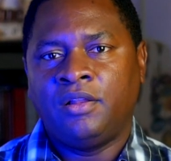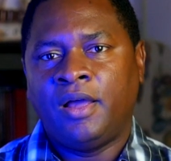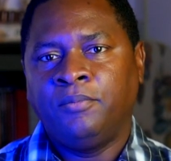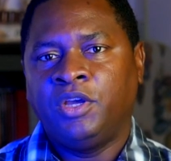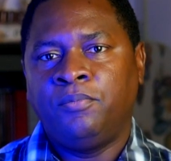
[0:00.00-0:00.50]

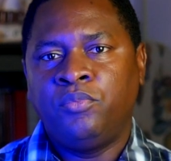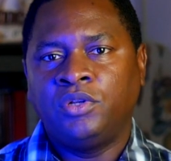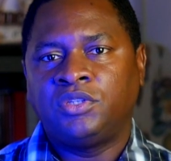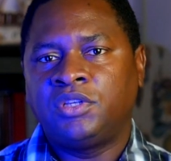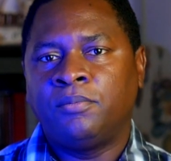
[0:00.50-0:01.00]
I'm going to
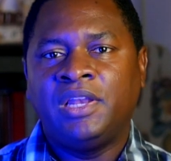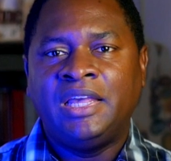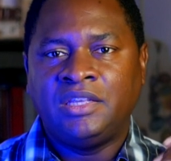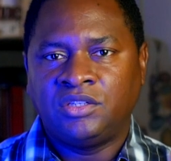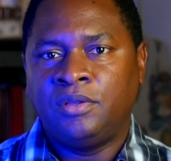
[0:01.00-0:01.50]
put some
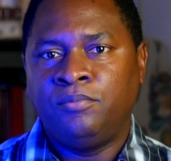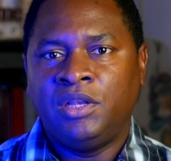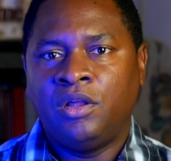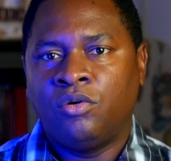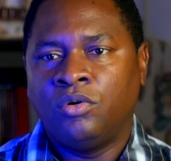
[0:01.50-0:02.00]
links in
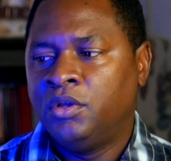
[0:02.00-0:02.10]
below.